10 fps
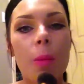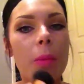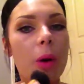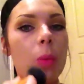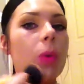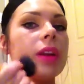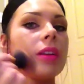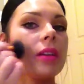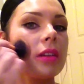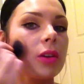But
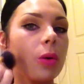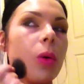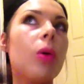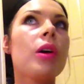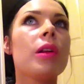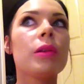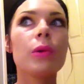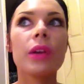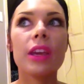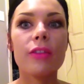when you're
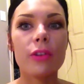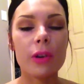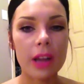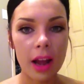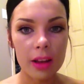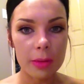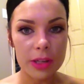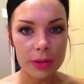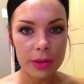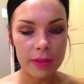looking for a colour
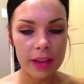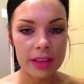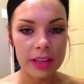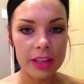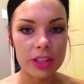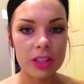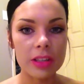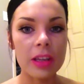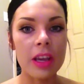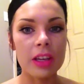match with the
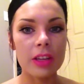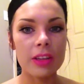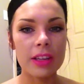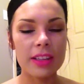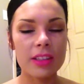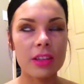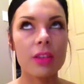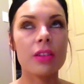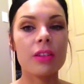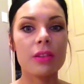foundation, you need
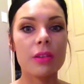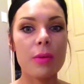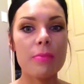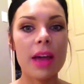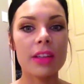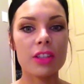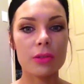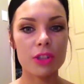to match your